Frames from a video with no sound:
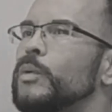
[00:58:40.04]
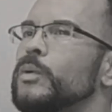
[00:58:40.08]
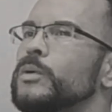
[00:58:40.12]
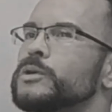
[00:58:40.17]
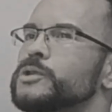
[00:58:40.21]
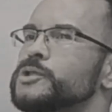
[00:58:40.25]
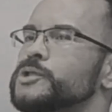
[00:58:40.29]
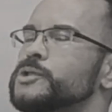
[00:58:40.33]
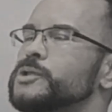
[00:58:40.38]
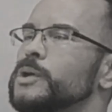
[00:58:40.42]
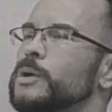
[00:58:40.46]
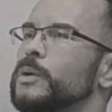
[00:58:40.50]
More
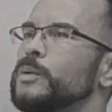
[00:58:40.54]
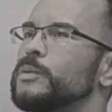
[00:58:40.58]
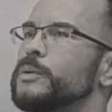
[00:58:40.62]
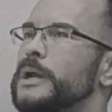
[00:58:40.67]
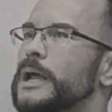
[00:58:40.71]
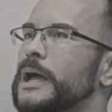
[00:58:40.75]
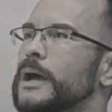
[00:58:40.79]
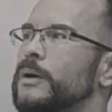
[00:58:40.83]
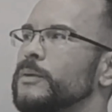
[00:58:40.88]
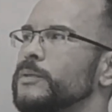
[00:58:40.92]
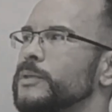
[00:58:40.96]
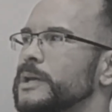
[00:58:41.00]
so
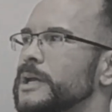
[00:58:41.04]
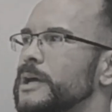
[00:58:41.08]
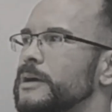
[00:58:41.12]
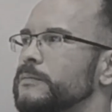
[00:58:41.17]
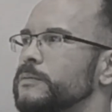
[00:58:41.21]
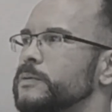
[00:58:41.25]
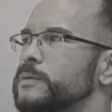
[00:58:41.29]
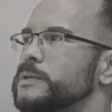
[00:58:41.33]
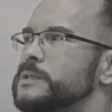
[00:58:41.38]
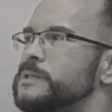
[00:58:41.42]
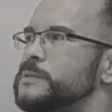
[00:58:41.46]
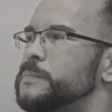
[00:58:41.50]
now than
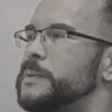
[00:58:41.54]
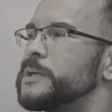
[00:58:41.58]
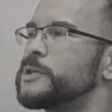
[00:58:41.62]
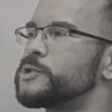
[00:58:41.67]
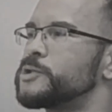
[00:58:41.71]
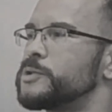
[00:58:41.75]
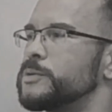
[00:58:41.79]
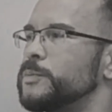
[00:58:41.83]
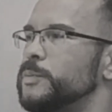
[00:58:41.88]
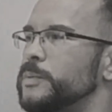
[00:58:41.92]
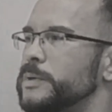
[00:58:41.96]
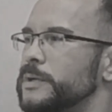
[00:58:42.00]
ever,
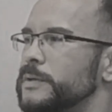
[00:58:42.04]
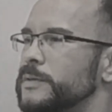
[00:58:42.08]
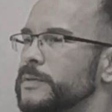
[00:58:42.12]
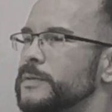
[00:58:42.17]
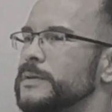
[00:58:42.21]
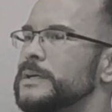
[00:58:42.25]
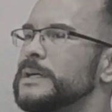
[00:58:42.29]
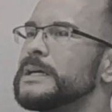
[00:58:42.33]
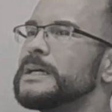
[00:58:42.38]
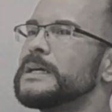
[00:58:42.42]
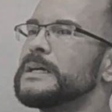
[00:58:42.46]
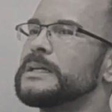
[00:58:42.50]
especially with
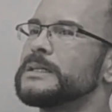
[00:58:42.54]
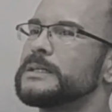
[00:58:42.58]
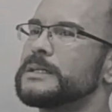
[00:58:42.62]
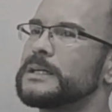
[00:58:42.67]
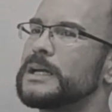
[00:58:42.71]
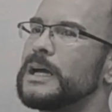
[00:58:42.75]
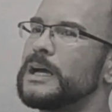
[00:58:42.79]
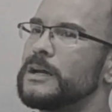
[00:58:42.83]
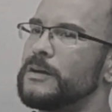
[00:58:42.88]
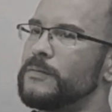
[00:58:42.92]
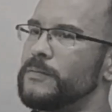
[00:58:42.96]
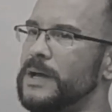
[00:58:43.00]
the
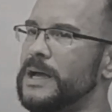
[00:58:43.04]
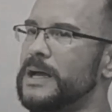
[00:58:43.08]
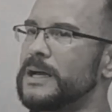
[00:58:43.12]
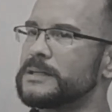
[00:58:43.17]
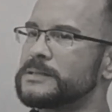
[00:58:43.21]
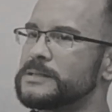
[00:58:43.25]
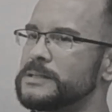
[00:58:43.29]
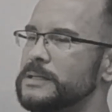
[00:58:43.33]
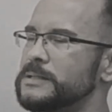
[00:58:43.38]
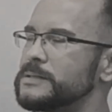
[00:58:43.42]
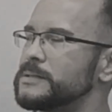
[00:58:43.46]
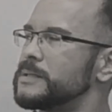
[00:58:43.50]
kind of
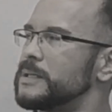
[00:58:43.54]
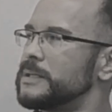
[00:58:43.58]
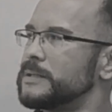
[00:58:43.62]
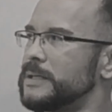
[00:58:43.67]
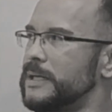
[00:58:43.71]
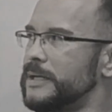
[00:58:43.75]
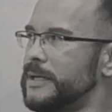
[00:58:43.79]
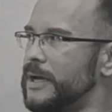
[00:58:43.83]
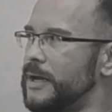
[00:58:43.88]
access that they